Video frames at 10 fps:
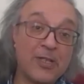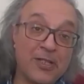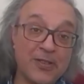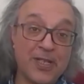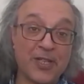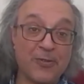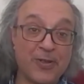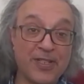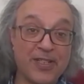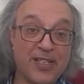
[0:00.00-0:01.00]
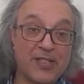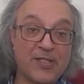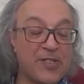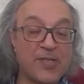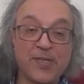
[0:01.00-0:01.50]
couldn't do the other one.
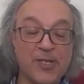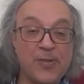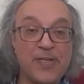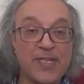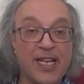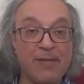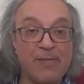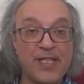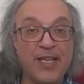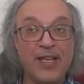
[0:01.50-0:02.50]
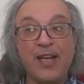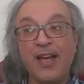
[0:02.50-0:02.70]
Just too insanely busy.